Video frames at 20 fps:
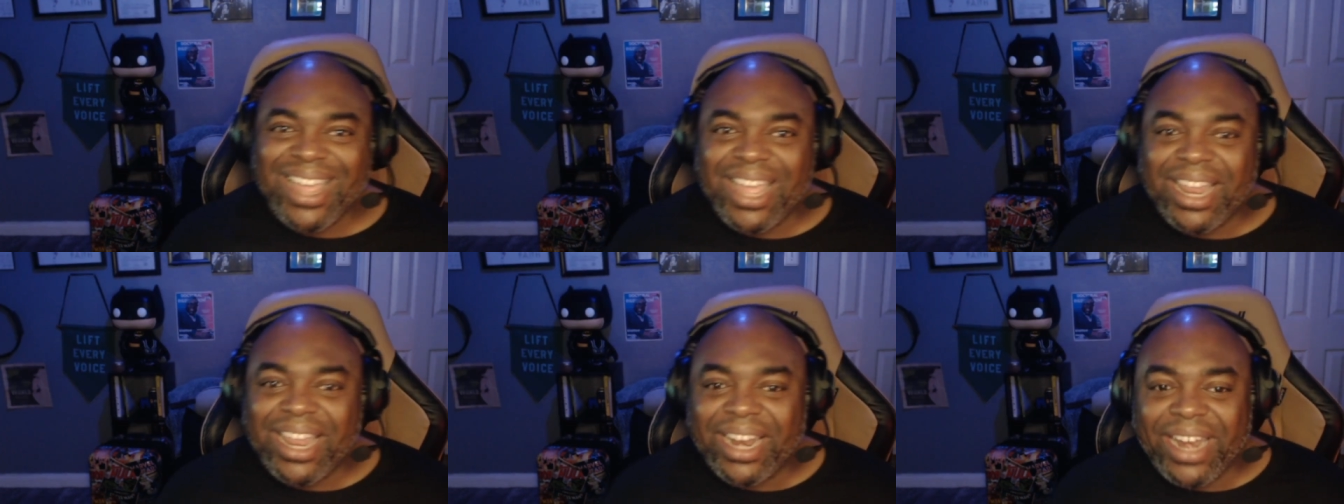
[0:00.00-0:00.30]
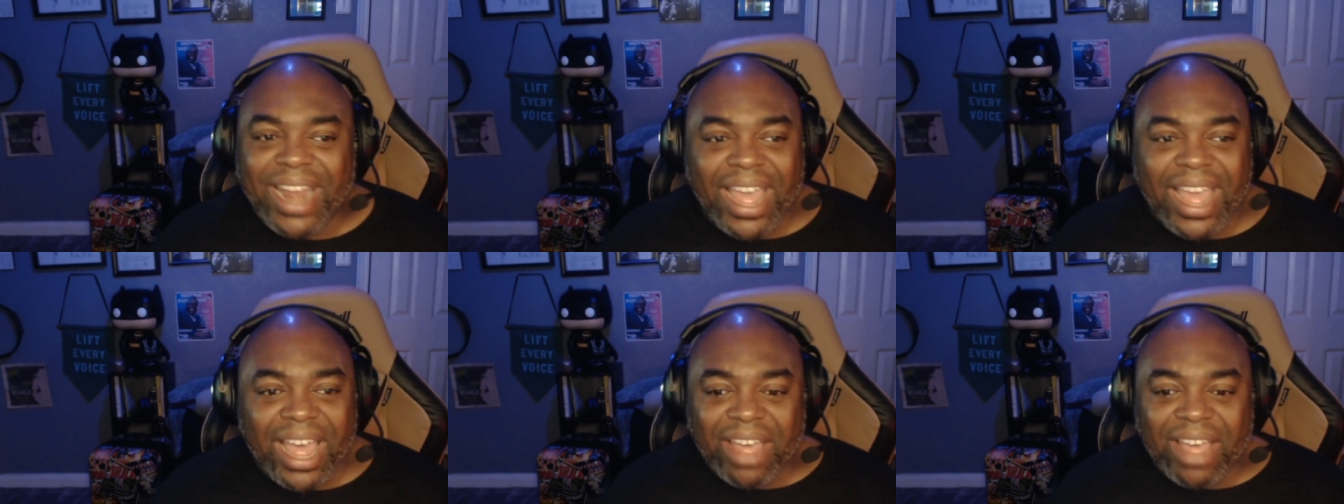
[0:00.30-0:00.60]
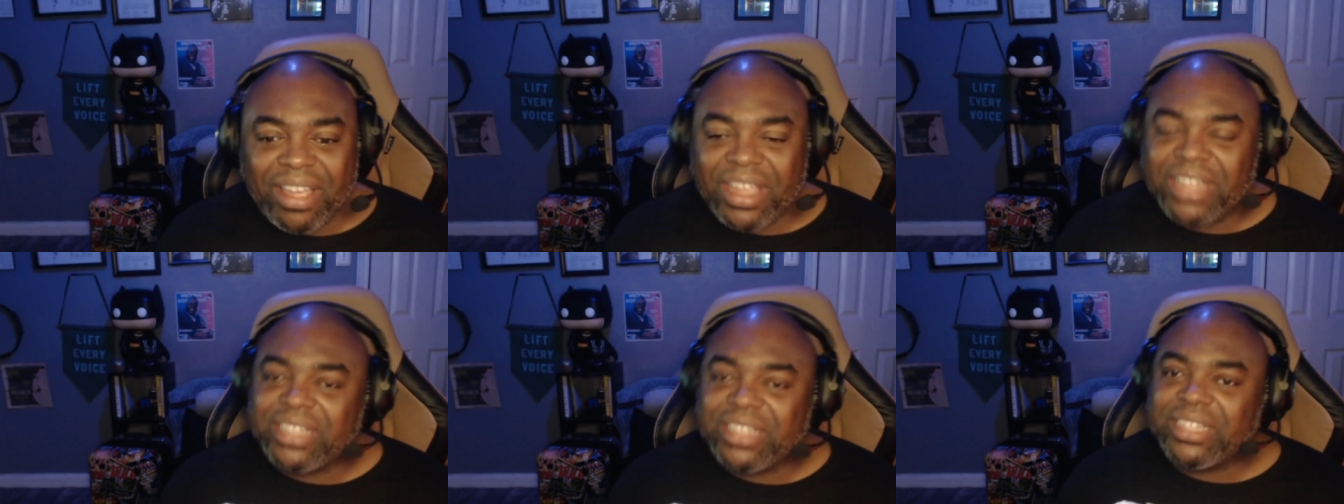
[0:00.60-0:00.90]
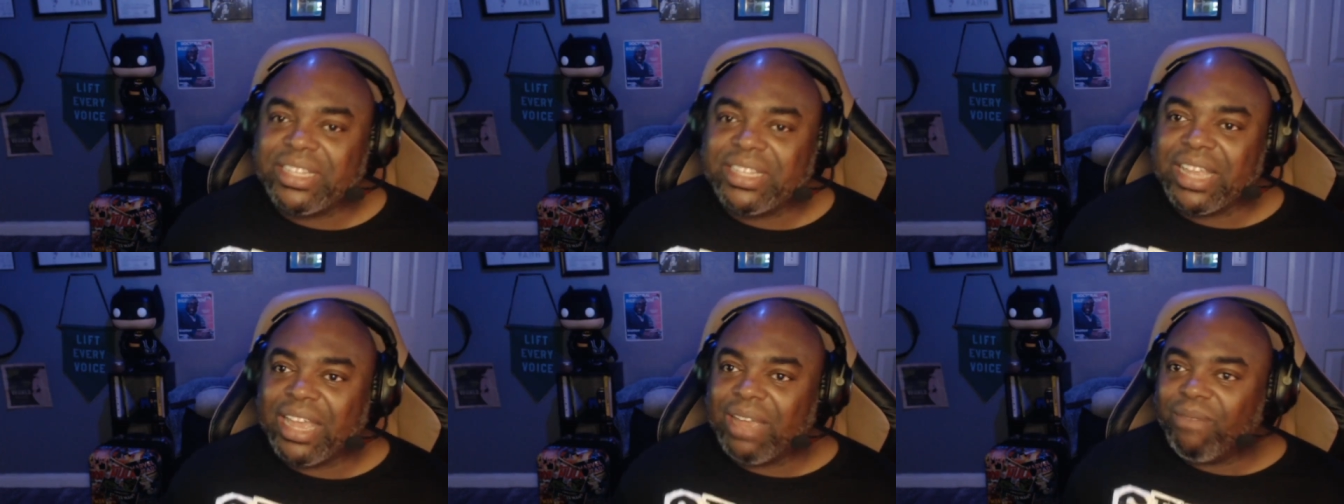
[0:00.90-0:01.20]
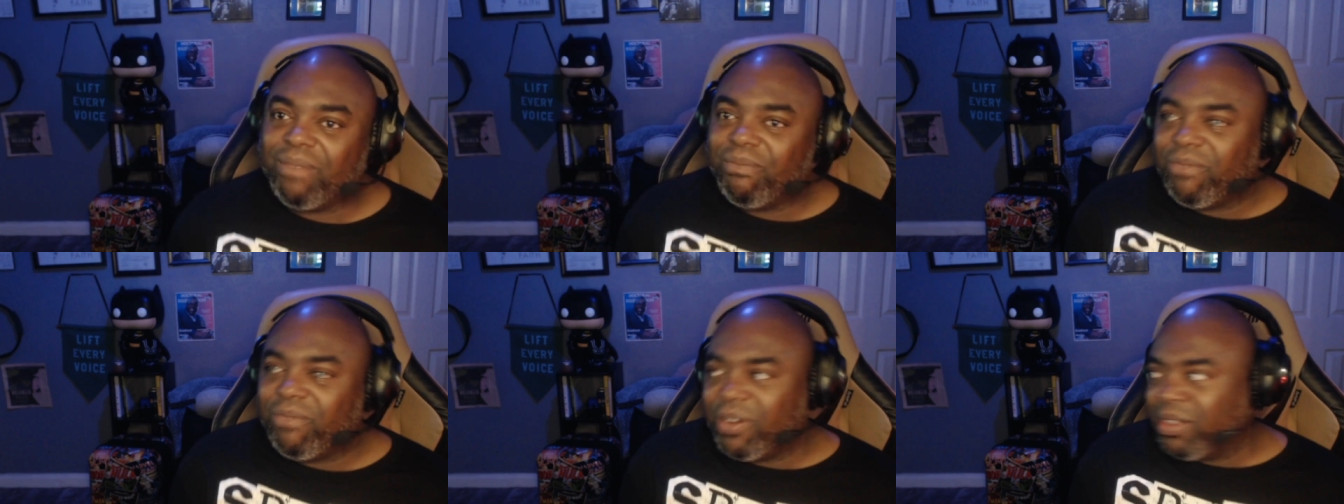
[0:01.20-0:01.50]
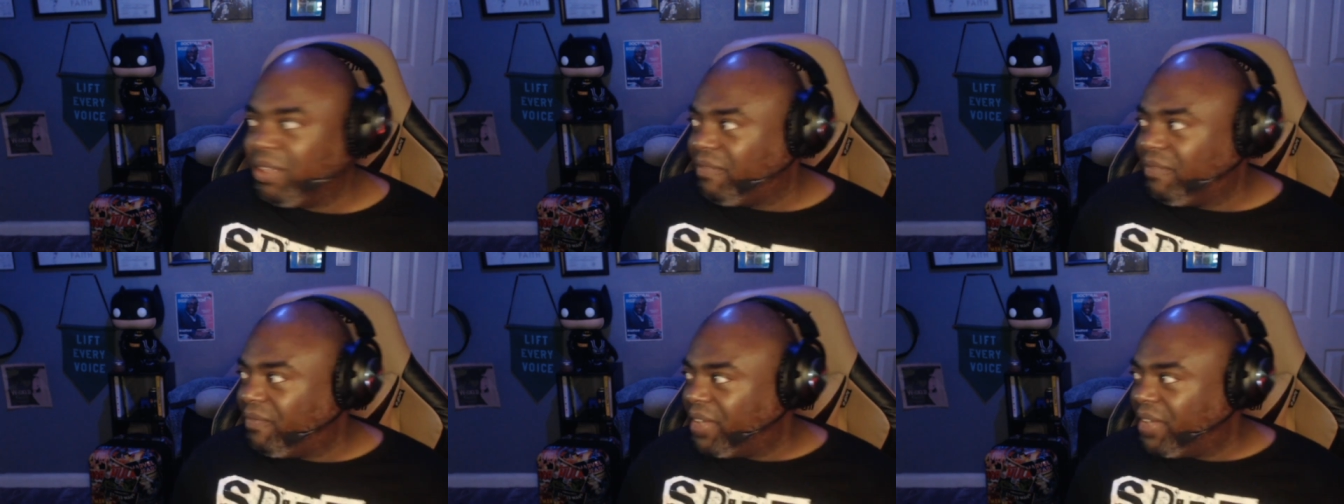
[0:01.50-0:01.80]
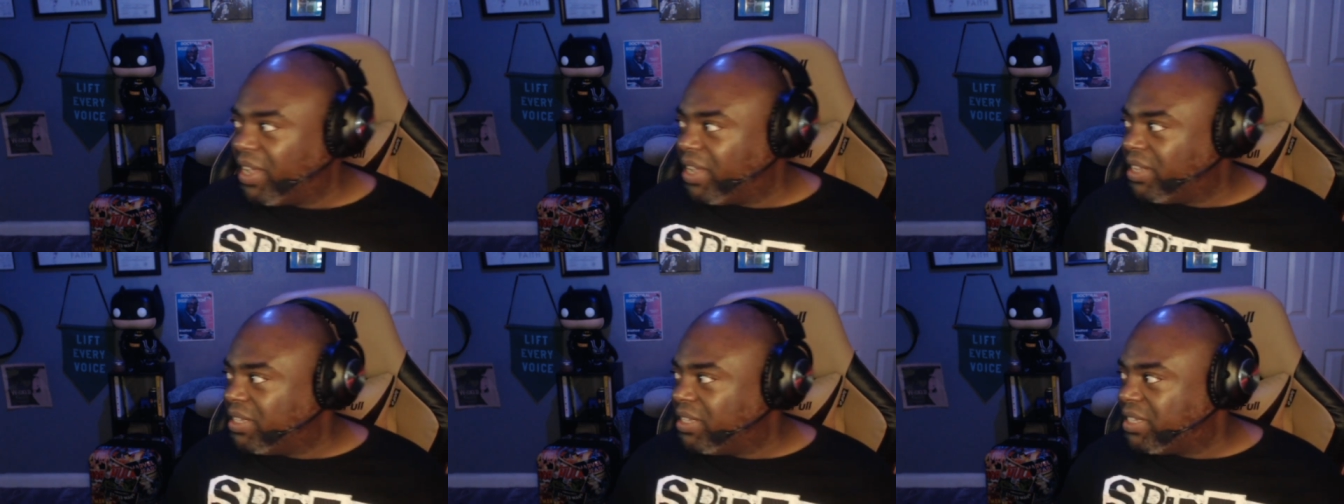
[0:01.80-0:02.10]
now it's time for the
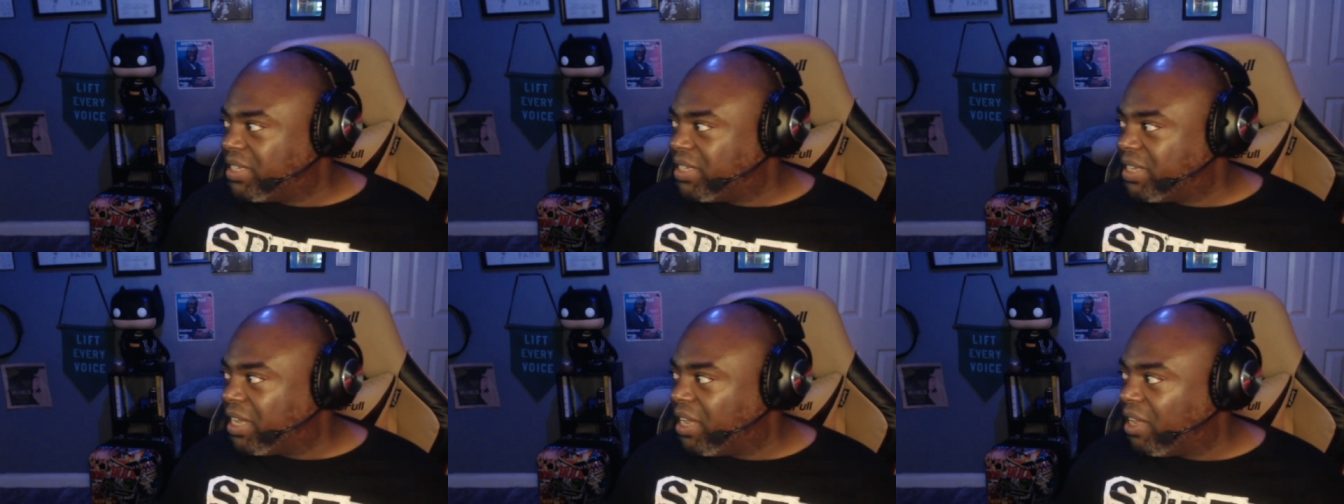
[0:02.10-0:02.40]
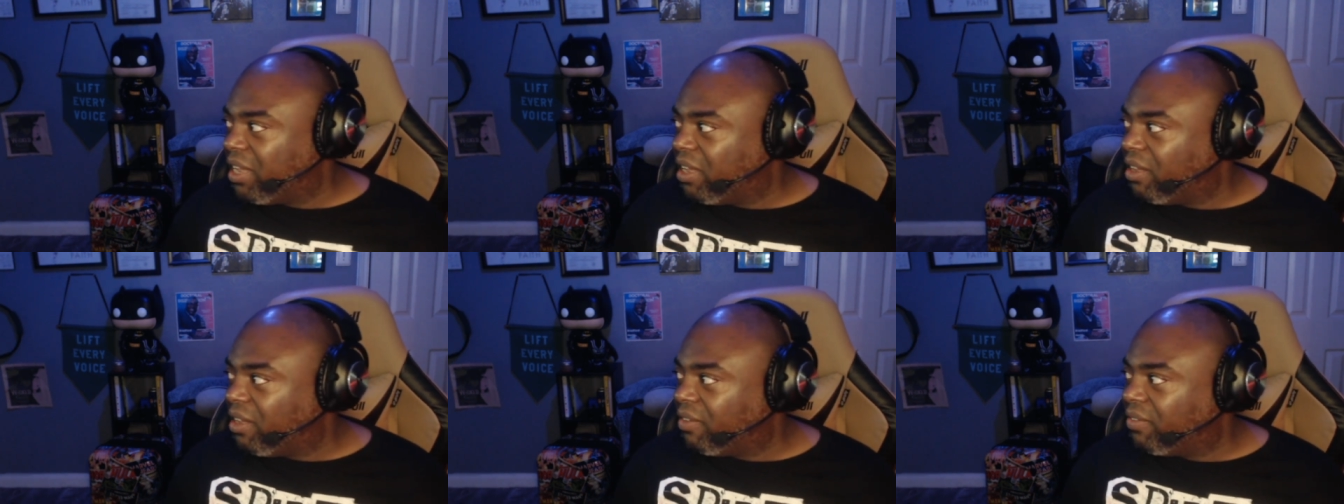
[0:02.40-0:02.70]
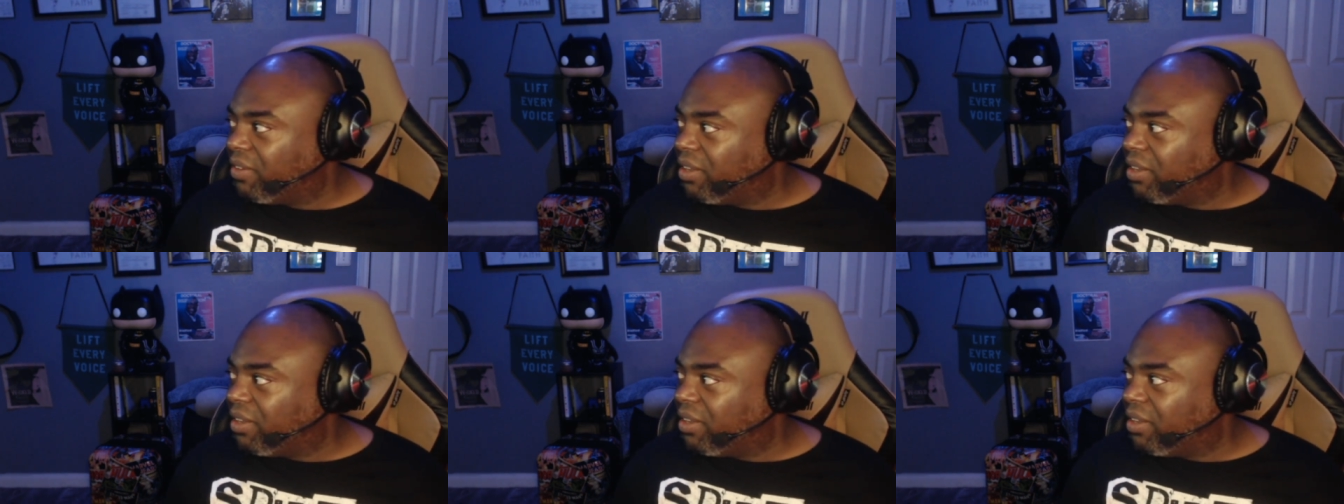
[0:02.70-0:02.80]
fun stuff.